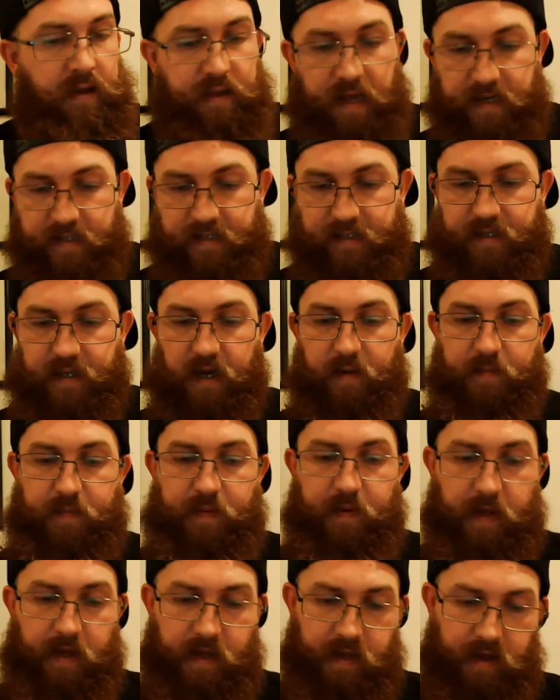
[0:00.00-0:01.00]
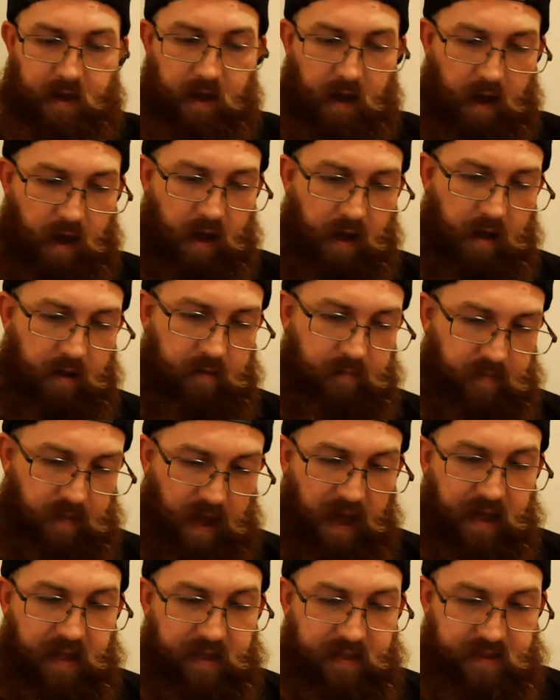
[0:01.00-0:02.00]
Next up,
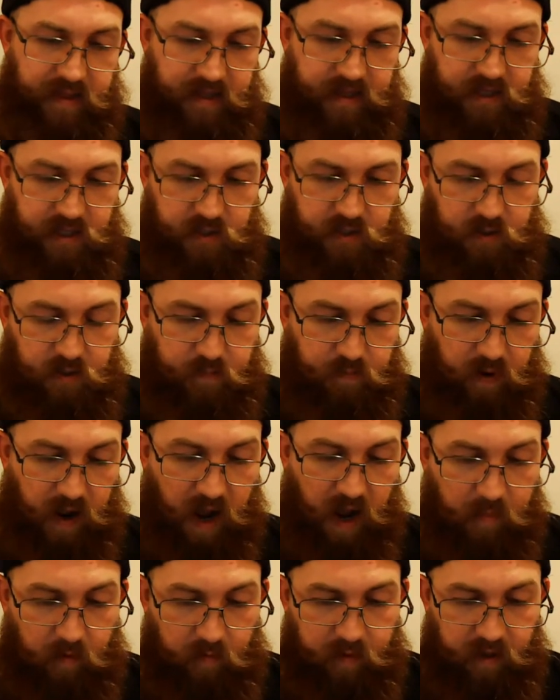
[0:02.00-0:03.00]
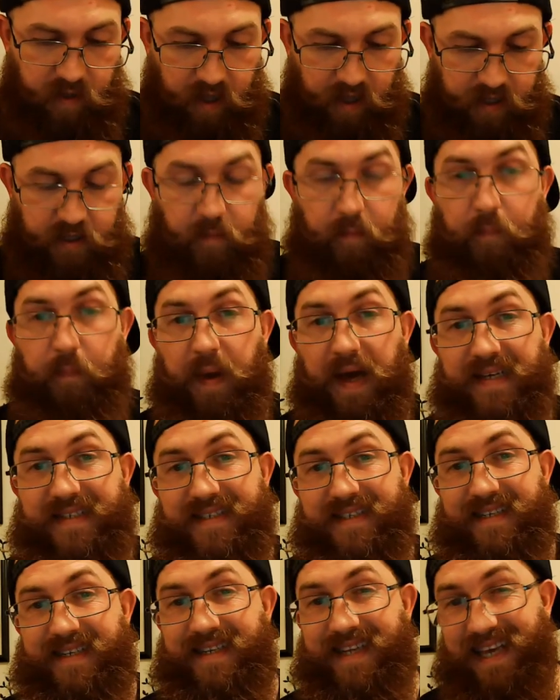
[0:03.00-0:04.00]
I think this is probably like the
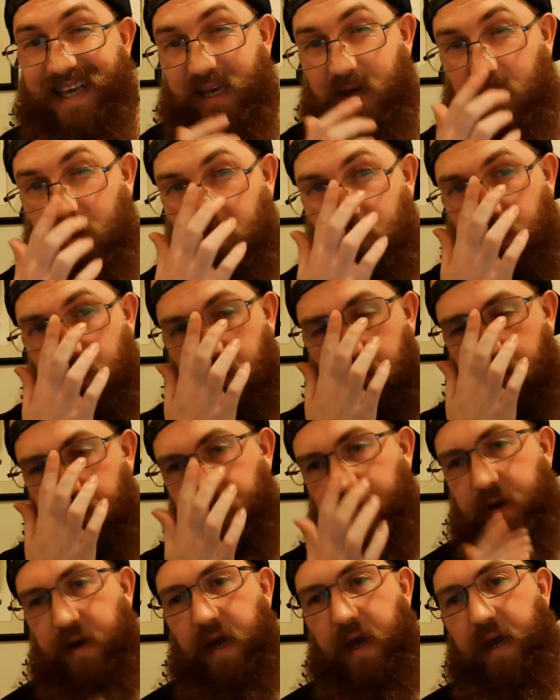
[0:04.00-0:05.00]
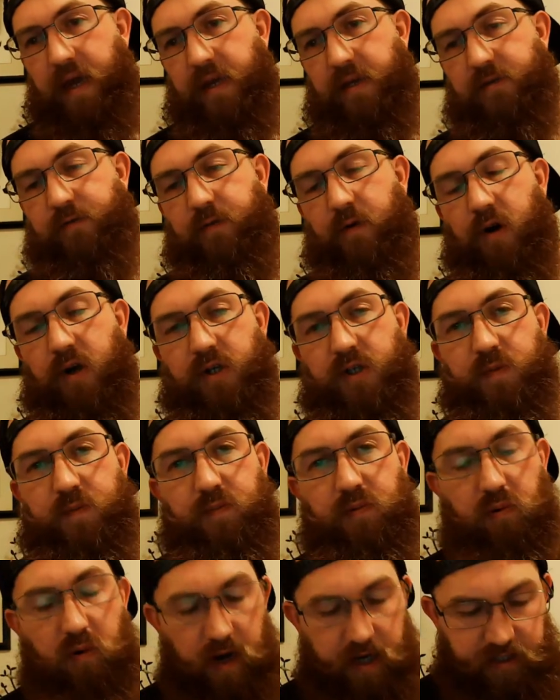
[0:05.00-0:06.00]
best deal of the night as far as
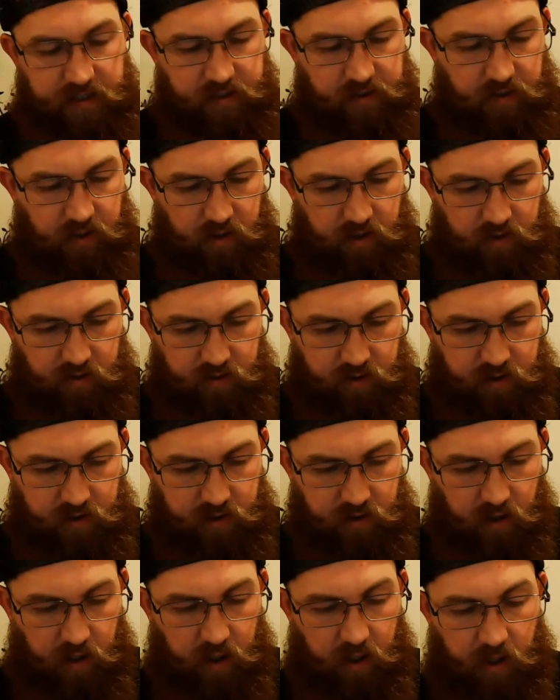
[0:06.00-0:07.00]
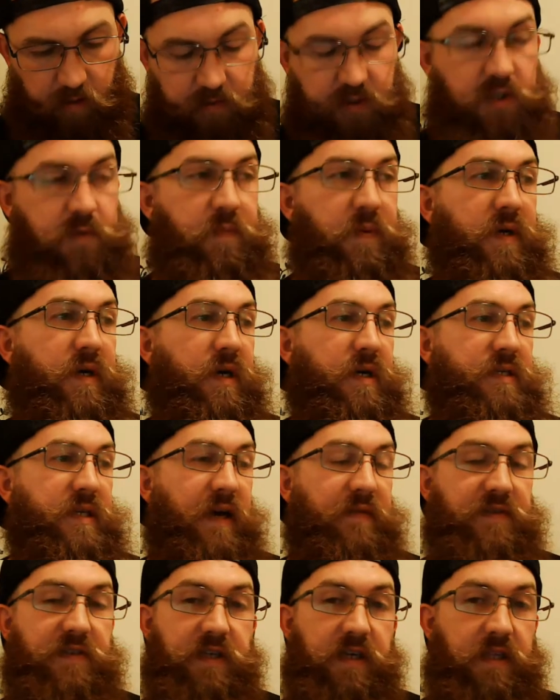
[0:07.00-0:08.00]
price goes, just
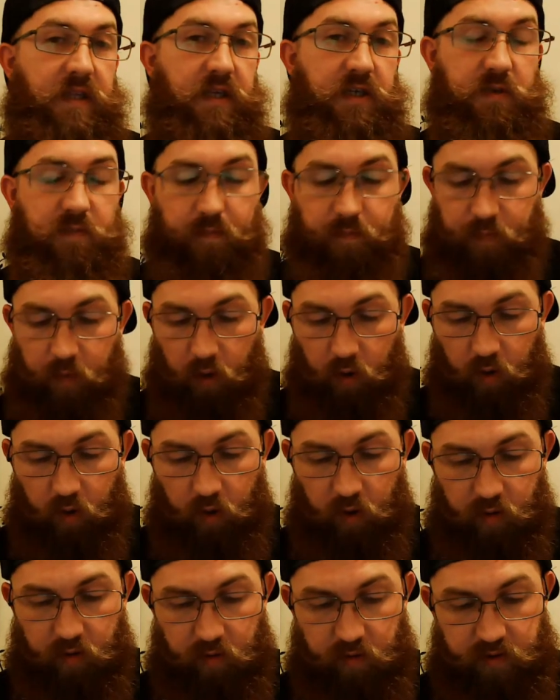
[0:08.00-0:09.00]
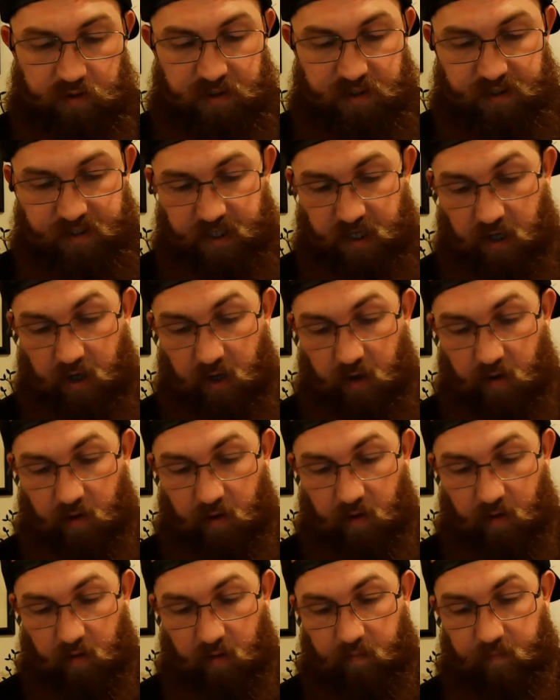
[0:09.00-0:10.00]
because I've seen this bull
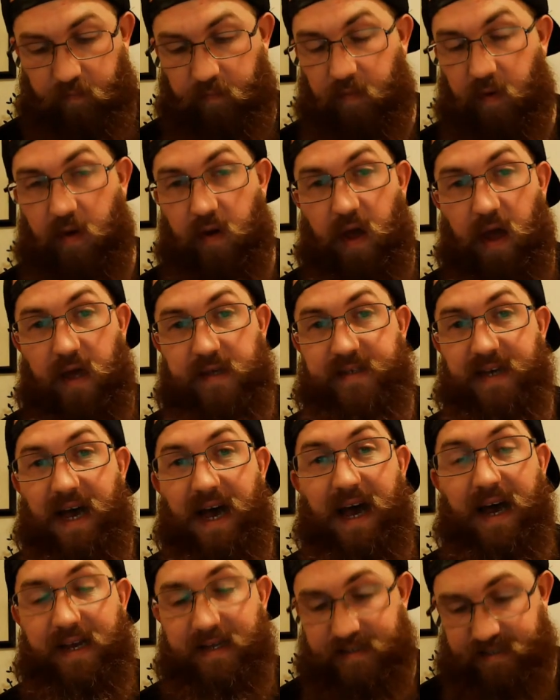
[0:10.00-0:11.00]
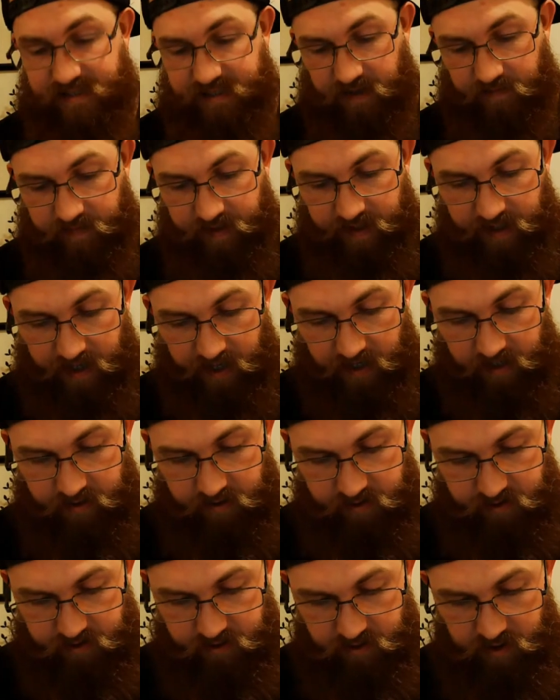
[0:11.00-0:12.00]
sell as high as
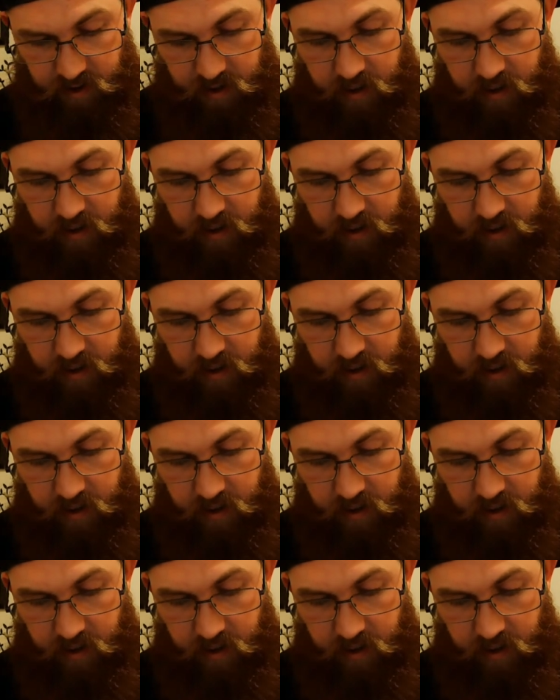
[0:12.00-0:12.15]
$70.